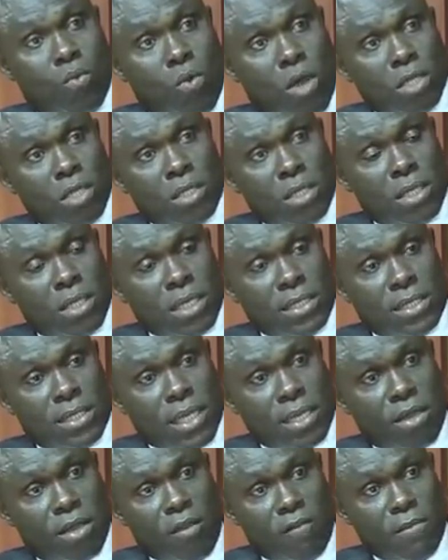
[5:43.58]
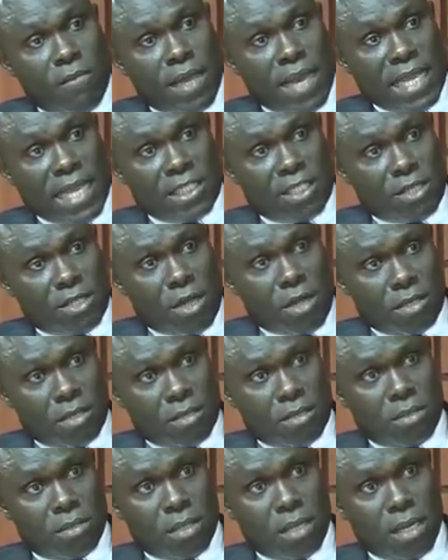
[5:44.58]
what the state government has done,
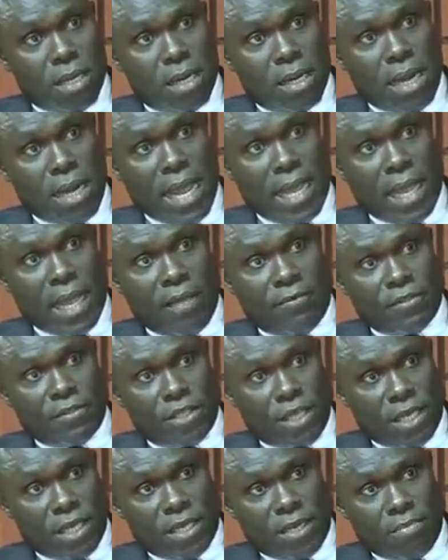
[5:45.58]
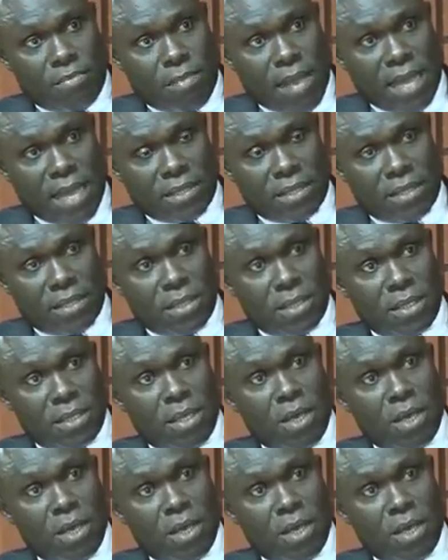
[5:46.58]
like I've said in the past,